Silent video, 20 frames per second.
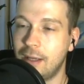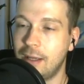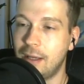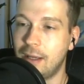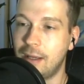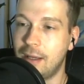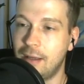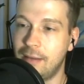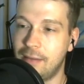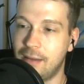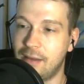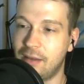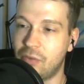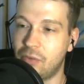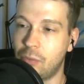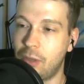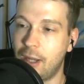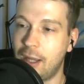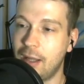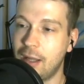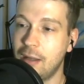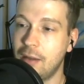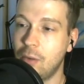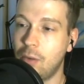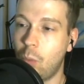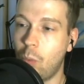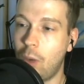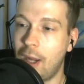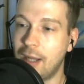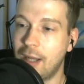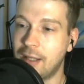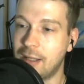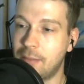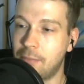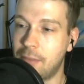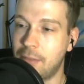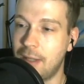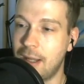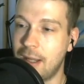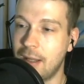And that's why white can
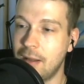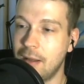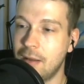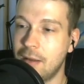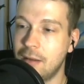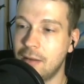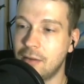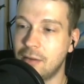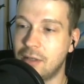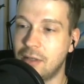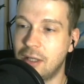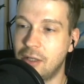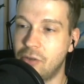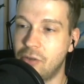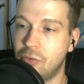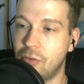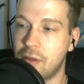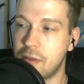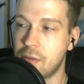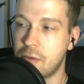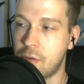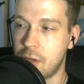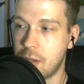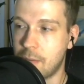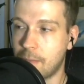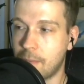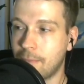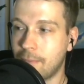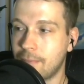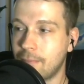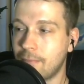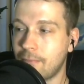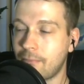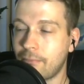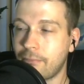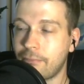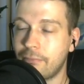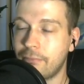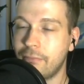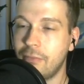play king to d3.
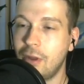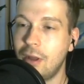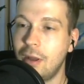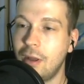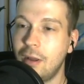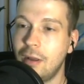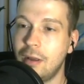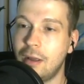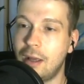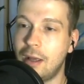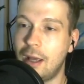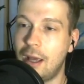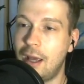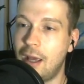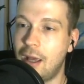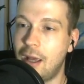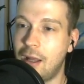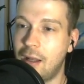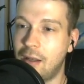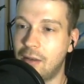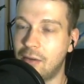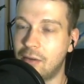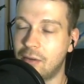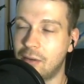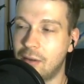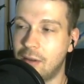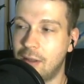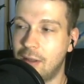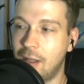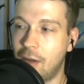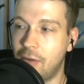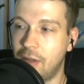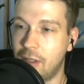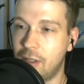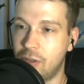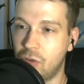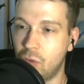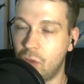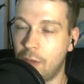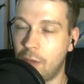And now there are
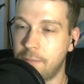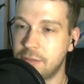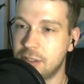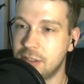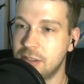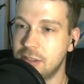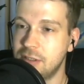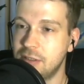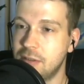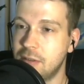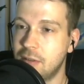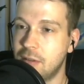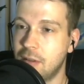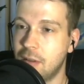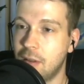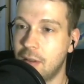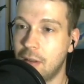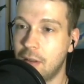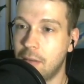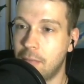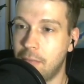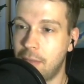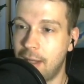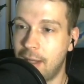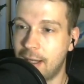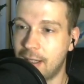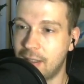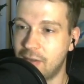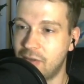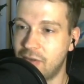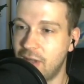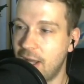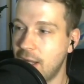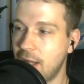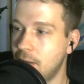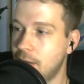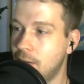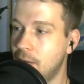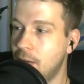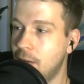two options. Black can take,
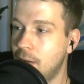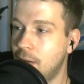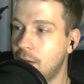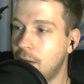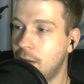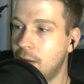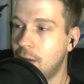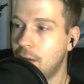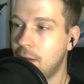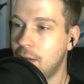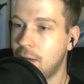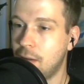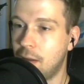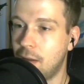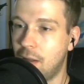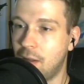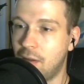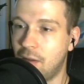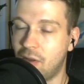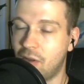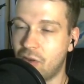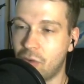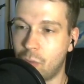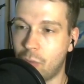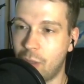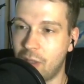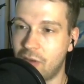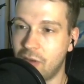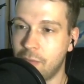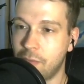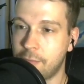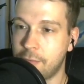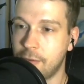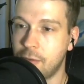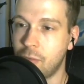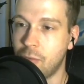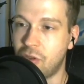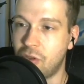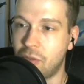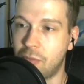and that's quite simple.
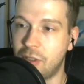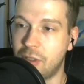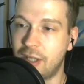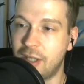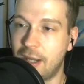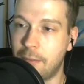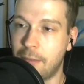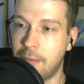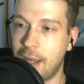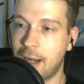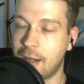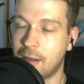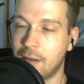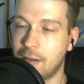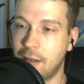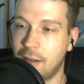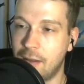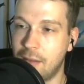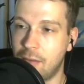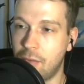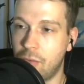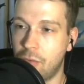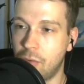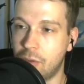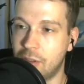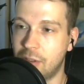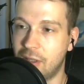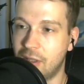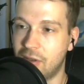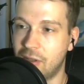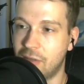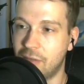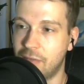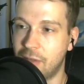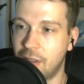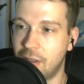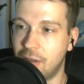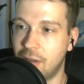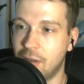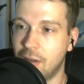We simply take back, and the rook doesn't have
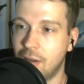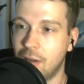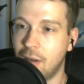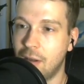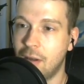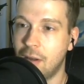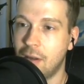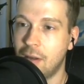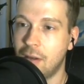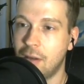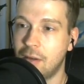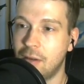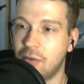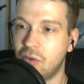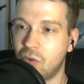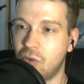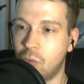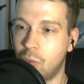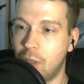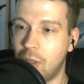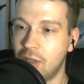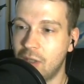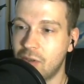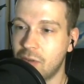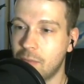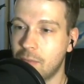any squares.